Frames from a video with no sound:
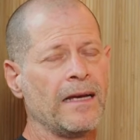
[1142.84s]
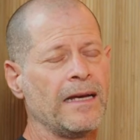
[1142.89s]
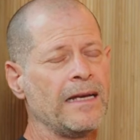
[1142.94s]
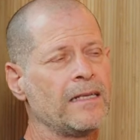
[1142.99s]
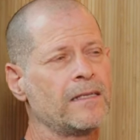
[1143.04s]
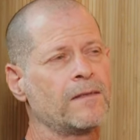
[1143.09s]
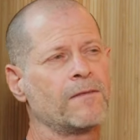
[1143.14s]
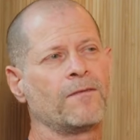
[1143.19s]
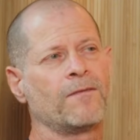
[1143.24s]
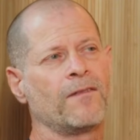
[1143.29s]

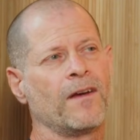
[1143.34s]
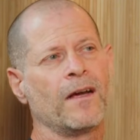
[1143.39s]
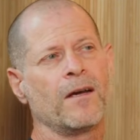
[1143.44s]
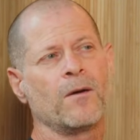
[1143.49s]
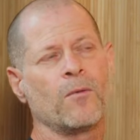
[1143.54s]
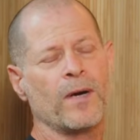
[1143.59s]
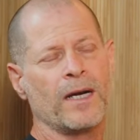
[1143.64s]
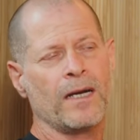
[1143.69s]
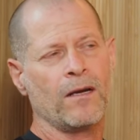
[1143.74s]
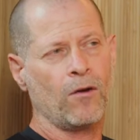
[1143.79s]
It's very
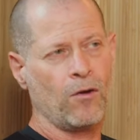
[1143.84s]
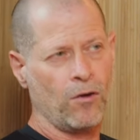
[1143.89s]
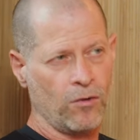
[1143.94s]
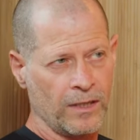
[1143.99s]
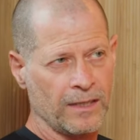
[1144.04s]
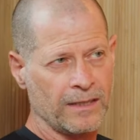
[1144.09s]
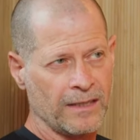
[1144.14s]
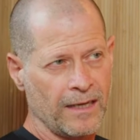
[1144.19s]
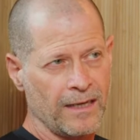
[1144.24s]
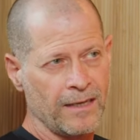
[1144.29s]
well
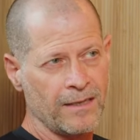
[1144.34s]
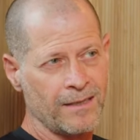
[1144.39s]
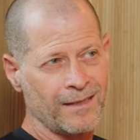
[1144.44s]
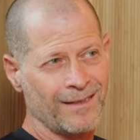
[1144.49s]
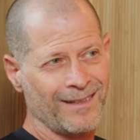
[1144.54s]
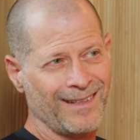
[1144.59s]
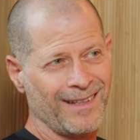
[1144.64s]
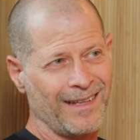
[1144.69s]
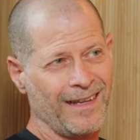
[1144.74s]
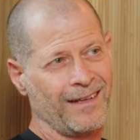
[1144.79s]
organized,
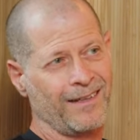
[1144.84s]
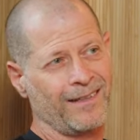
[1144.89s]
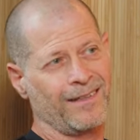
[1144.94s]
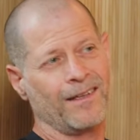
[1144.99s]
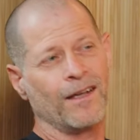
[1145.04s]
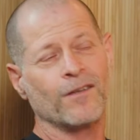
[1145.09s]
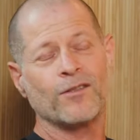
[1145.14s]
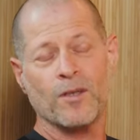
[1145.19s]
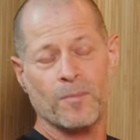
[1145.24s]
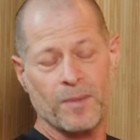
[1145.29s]
like
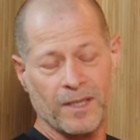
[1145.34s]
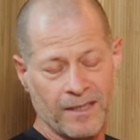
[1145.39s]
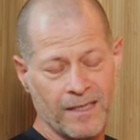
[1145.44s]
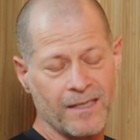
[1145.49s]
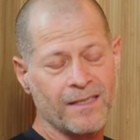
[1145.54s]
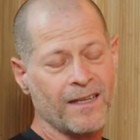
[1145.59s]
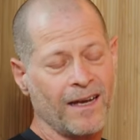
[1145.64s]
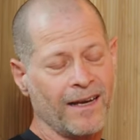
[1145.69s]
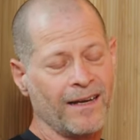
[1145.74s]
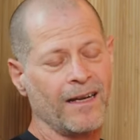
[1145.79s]

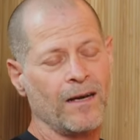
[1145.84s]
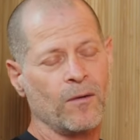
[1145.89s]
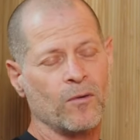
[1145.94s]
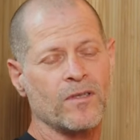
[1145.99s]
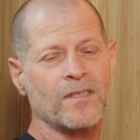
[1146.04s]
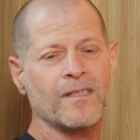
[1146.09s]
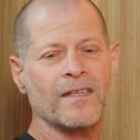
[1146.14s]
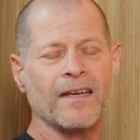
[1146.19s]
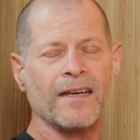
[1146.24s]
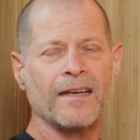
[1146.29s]
Japanese style, I
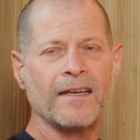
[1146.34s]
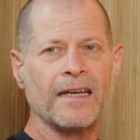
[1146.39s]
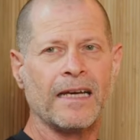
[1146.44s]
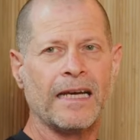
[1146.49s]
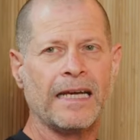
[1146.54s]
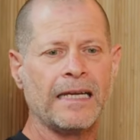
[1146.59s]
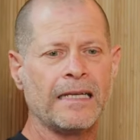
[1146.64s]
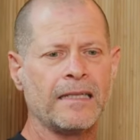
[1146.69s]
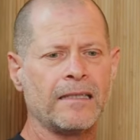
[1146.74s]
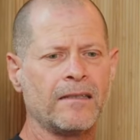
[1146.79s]
would say.
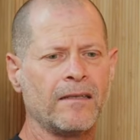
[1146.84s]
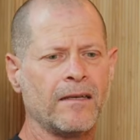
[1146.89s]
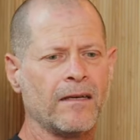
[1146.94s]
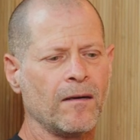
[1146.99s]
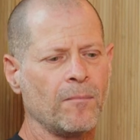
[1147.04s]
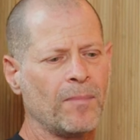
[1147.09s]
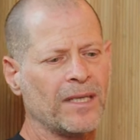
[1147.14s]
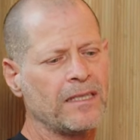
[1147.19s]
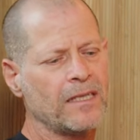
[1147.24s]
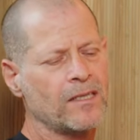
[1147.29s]
And
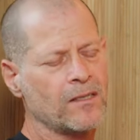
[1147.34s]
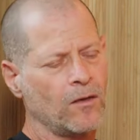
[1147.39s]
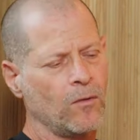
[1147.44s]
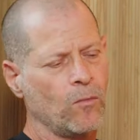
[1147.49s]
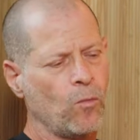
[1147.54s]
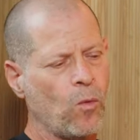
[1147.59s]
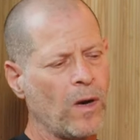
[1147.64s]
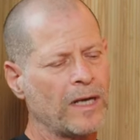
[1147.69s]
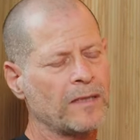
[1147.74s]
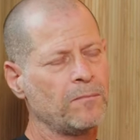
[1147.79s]
uh, but it's
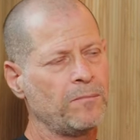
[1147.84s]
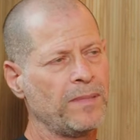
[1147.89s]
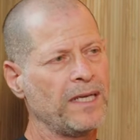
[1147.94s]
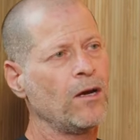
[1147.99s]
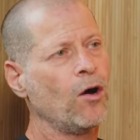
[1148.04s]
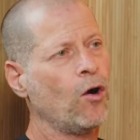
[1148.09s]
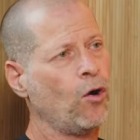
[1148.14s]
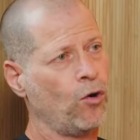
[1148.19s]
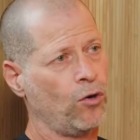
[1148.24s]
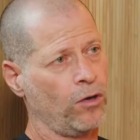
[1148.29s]
one
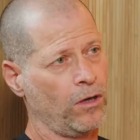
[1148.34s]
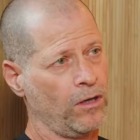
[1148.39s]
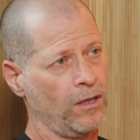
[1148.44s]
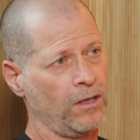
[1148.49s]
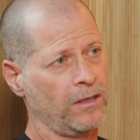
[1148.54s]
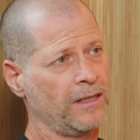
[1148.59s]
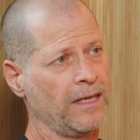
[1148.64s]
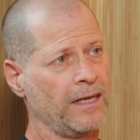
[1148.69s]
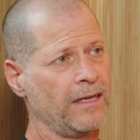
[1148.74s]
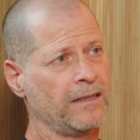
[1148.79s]
big hall.
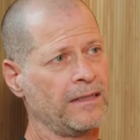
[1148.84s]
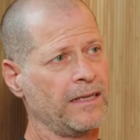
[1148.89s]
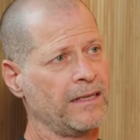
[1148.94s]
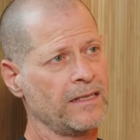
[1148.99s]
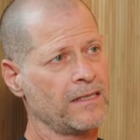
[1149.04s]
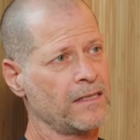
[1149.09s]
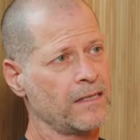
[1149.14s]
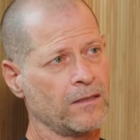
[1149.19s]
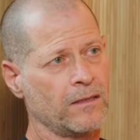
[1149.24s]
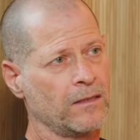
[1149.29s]
There, there
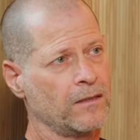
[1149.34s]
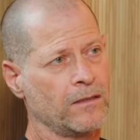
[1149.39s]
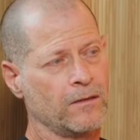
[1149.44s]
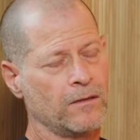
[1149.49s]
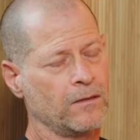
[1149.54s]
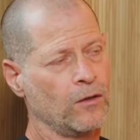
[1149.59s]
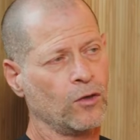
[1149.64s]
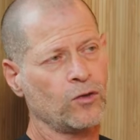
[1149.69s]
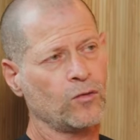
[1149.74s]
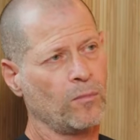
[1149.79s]
is
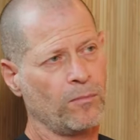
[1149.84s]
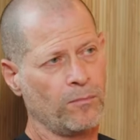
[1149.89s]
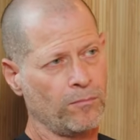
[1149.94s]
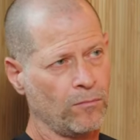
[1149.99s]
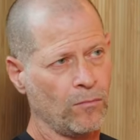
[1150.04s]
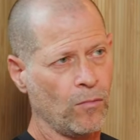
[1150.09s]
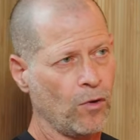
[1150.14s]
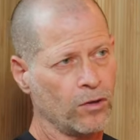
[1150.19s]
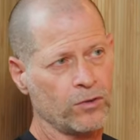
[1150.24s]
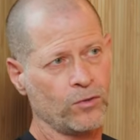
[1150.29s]
not
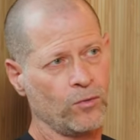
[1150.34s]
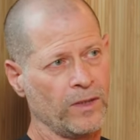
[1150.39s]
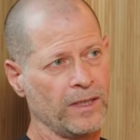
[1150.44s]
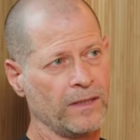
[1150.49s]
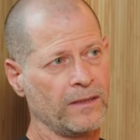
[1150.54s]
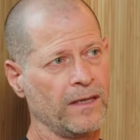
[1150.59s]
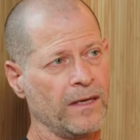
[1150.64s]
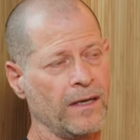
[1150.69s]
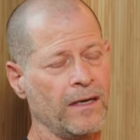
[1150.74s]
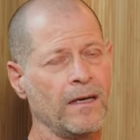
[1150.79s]
more to
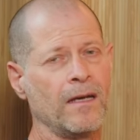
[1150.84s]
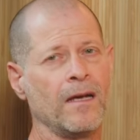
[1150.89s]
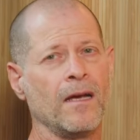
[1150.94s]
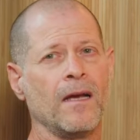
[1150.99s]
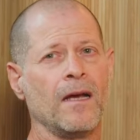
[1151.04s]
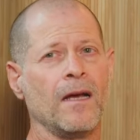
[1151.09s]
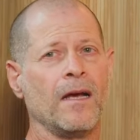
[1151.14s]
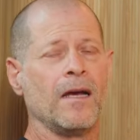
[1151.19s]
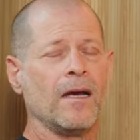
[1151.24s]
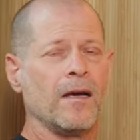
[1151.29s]
it. Yeah.
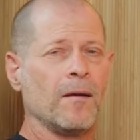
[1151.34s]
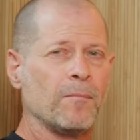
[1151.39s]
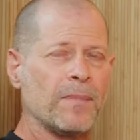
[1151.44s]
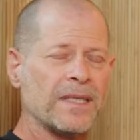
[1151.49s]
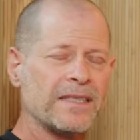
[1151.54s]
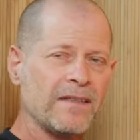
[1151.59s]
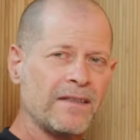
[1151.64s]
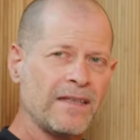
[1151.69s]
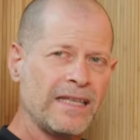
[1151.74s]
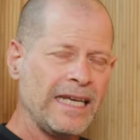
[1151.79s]

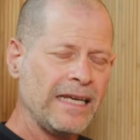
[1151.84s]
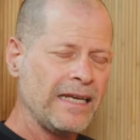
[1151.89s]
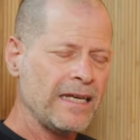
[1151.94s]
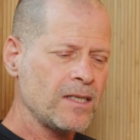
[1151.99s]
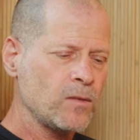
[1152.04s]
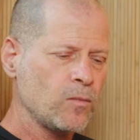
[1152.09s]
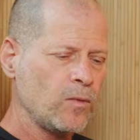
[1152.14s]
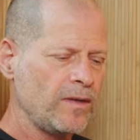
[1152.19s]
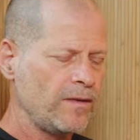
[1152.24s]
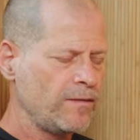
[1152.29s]
But the thing
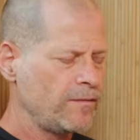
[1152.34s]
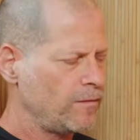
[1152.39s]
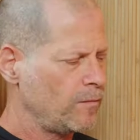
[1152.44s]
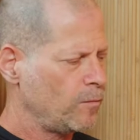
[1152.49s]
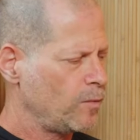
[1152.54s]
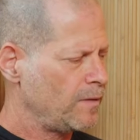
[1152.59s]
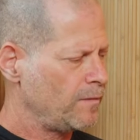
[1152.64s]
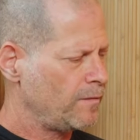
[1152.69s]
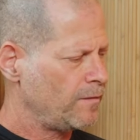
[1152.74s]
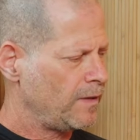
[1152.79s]
is, with
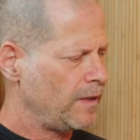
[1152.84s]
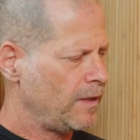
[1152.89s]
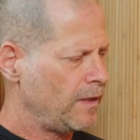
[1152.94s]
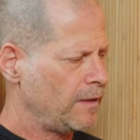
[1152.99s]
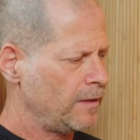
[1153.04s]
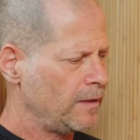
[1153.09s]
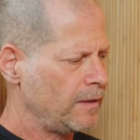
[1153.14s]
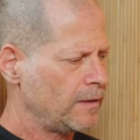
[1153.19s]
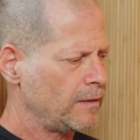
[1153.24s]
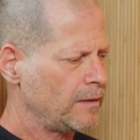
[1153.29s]
with
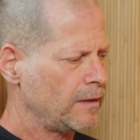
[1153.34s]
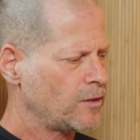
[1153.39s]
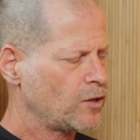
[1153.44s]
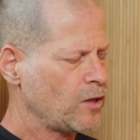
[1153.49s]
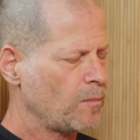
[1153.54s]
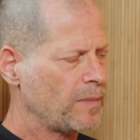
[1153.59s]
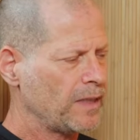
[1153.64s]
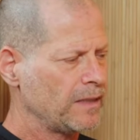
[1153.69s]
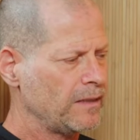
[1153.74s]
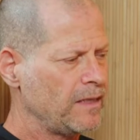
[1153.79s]
uh, the
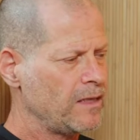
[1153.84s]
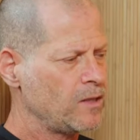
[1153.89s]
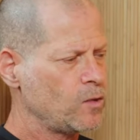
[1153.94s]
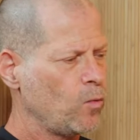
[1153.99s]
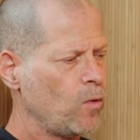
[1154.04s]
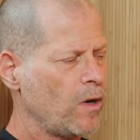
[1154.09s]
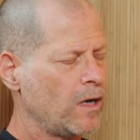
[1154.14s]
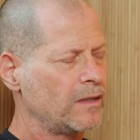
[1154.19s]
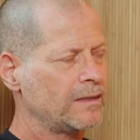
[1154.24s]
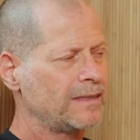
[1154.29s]
Japanese
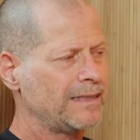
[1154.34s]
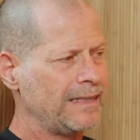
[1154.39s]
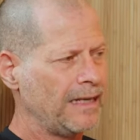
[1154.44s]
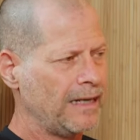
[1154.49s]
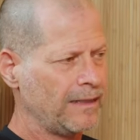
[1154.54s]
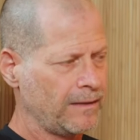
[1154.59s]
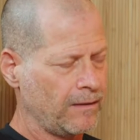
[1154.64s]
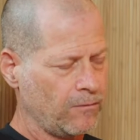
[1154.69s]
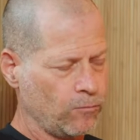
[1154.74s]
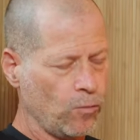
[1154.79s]
who are
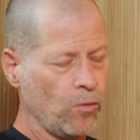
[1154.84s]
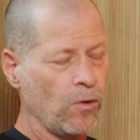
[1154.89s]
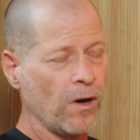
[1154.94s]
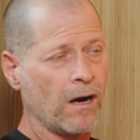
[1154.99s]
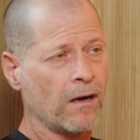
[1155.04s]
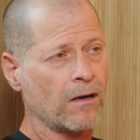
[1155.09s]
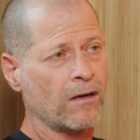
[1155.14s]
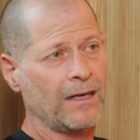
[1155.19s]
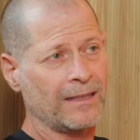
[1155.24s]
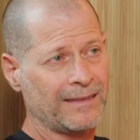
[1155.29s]
who
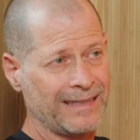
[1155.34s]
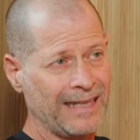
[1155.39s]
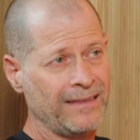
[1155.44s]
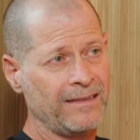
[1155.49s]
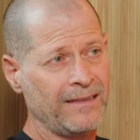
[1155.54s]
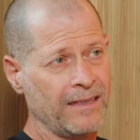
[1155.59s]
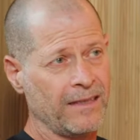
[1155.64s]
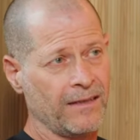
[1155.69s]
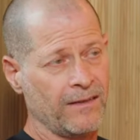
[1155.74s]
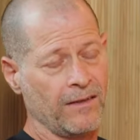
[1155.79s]
are
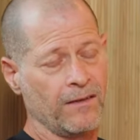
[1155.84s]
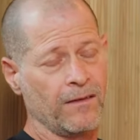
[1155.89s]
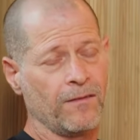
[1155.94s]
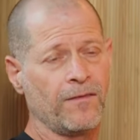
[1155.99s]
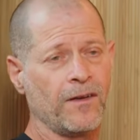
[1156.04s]
attending there.